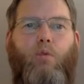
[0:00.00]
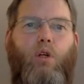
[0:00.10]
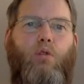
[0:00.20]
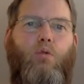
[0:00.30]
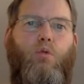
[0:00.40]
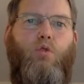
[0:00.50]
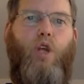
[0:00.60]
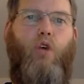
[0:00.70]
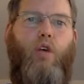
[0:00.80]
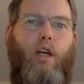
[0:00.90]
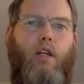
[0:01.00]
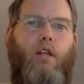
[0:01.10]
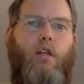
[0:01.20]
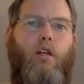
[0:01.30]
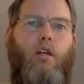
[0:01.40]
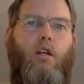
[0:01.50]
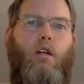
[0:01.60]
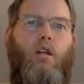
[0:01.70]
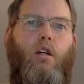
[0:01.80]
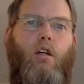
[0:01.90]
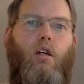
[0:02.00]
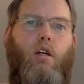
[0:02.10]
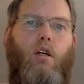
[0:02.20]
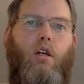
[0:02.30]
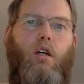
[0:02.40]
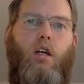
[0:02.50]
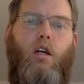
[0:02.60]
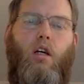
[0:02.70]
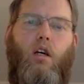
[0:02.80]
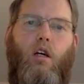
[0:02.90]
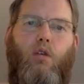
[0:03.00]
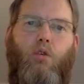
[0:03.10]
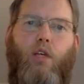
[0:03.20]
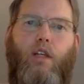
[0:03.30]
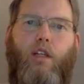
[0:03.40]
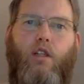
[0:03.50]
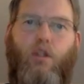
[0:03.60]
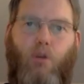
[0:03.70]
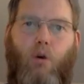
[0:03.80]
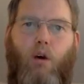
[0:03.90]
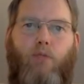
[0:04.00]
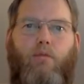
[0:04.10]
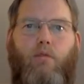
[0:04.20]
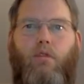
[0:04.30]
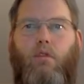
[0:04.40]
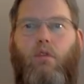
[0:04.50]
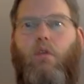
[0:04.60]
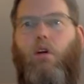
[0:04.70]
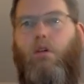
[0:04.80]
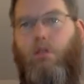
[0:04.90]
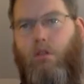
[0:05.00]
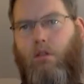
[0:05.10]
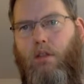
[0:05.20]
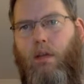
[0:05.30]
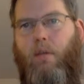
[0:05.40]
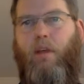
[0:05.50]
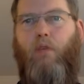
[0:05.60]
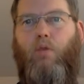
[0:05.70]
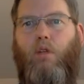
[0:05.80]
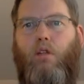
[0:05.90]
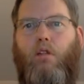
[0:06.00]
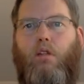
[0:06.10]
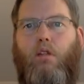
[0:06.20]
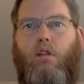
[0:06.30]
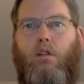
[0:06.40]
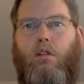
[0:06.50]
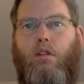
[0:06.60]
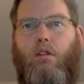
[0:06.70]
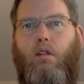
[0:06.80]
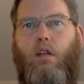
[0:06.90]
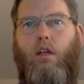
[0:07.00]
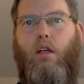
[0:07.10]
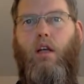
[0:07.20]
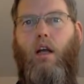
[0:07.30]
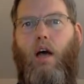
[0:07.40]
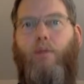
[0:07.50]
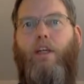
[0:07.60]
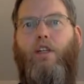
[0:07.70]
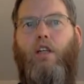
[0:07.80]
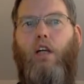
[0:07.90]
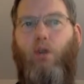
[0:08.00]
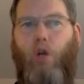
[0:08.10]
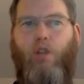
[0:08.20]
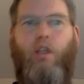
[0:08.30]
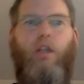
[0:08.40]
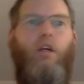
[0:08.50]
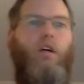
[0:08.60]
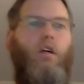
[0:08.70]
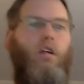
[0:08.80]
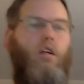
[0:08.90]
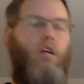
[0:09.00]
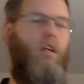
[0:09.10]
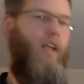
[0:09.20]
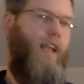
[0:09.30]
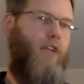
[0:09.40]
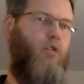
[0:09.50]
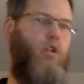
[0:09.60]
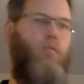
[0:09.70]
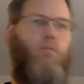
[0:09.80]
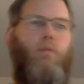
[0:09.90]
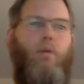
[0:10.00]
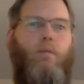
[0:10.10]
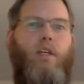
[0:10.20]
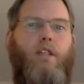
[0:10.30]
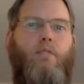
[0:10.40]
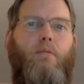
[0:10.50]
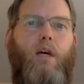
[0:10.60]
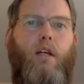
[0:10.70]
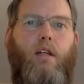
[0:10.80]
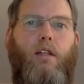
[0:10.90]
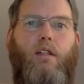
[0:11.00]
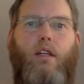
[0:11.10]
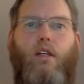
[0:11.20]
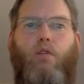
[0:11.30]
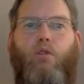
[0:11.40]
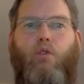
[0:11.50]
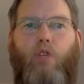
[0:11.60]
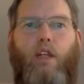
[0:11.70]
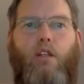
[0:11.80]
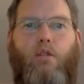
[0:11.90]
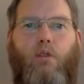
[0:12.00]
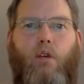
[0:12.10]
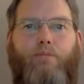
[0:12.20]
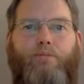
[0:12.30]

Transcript: want to generate a notated score, not something with an application like Logic, an electronic piece, but instead a notated score.